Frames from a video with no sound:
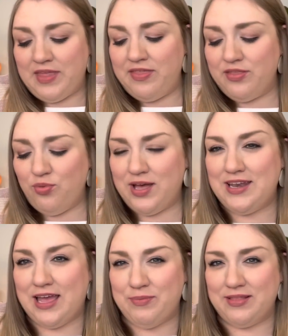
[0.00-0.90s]
The one
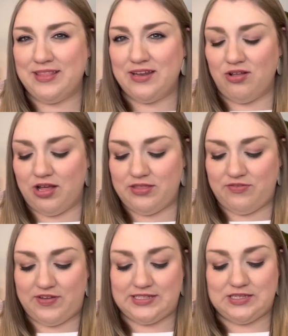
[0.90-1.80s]
I'm a little on the
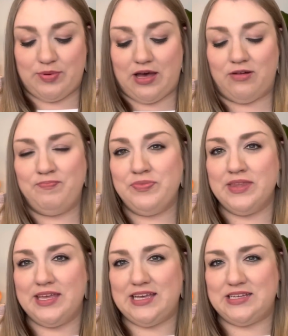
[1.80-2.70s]
fence about
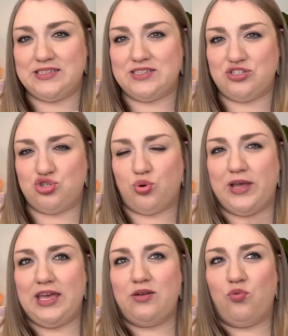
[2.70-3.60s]
is Joy
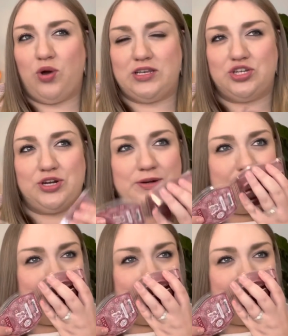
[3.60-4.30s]
and Wonder.